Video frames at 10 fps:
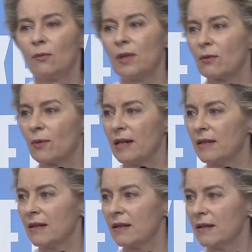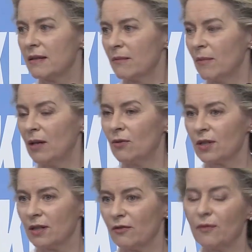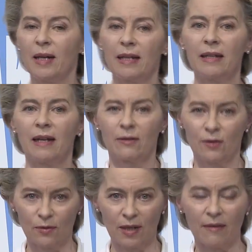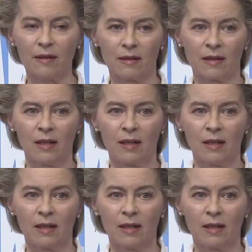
we are raising this amount of money together